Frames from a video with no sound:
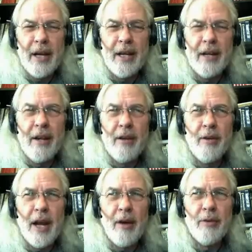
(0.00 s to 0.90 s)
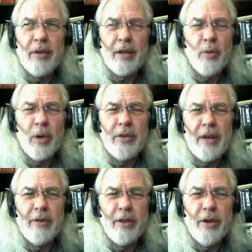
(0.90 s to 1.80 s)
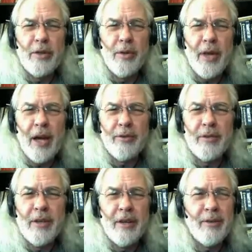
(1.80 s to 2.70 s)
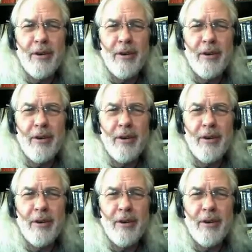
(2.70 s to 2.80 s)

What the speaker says: dating, and then it was like 27 to 32,000 years.